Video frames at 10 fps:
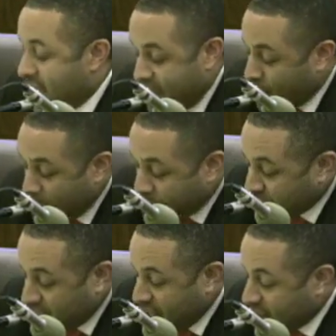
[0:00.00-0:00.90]
And we've
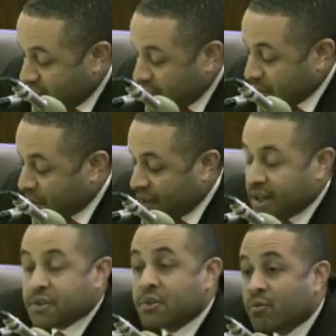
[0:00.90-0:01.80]
seen other
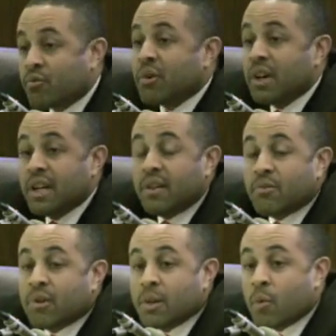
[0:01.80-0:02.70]
things to
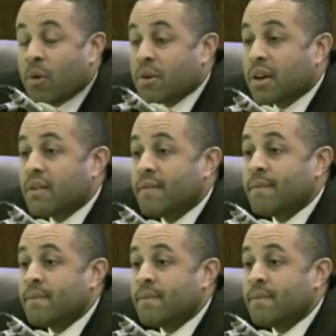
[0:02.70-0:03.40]
really, really work.